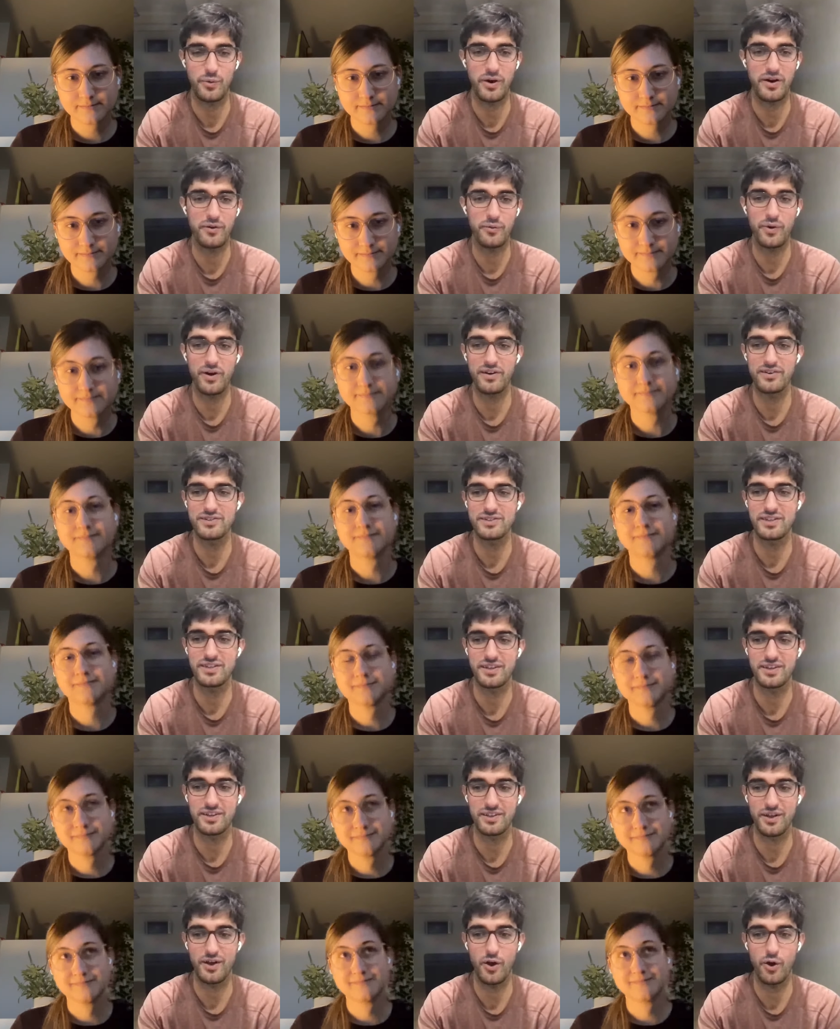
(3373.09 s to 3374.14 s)
Speaker 1: Like where where
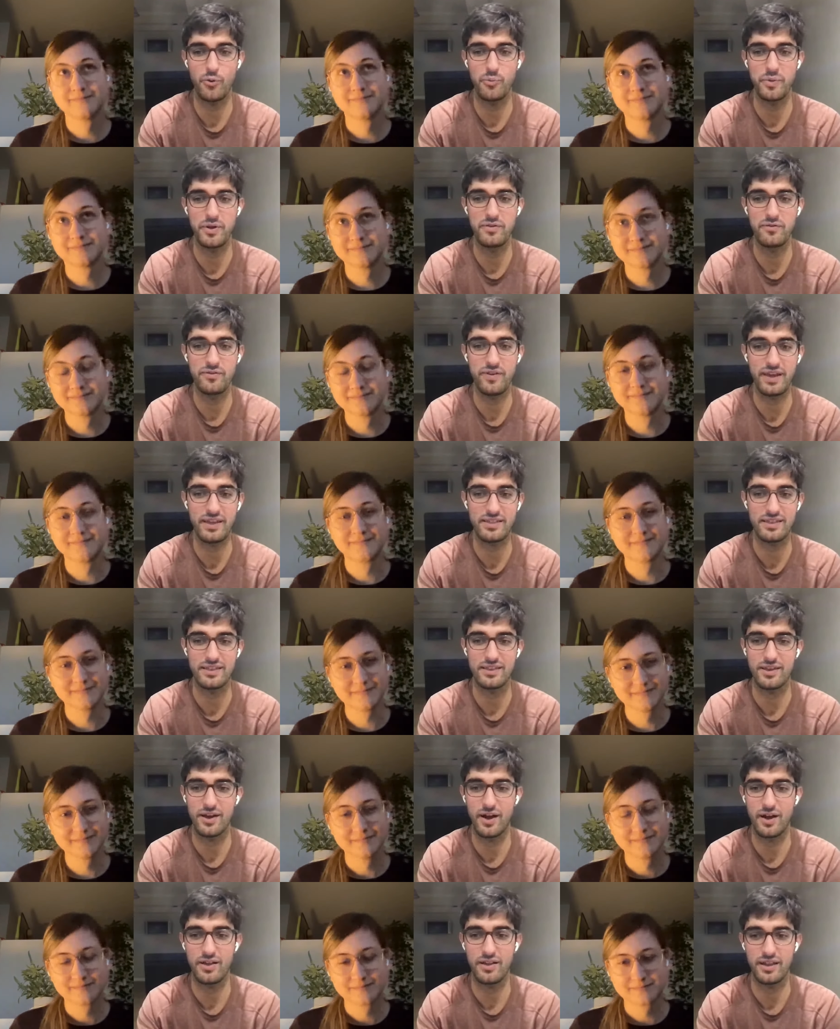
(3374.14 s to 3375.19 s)
is the the hope and
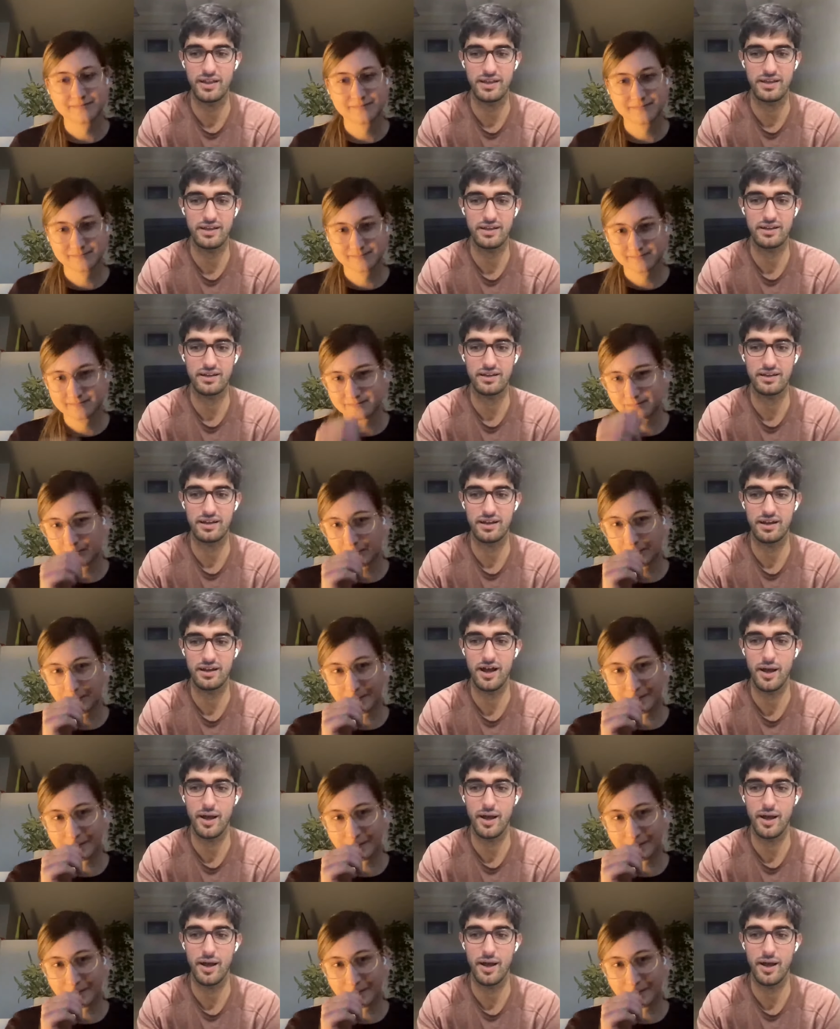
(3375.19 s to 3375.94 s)
faith and not uh, like